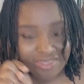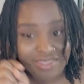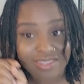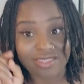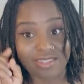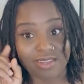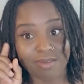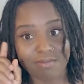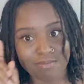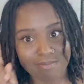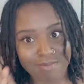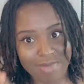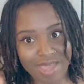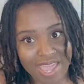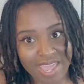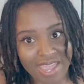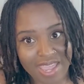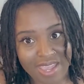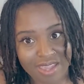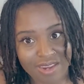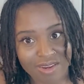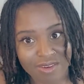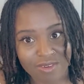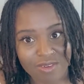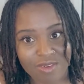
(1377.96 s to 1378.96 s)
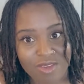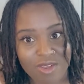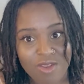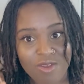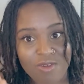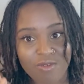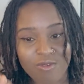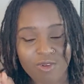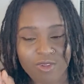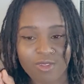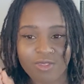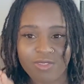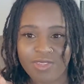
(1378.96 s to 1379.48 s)
demand
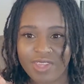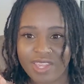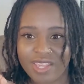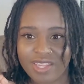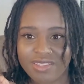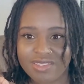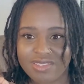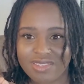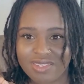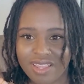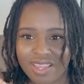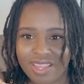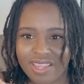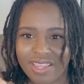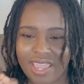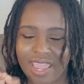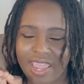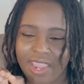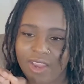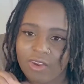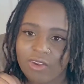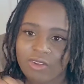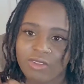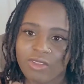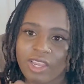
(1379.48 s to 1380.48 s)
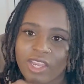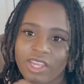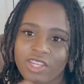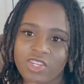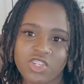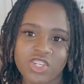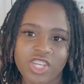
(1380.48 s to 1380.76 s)
for things like airlines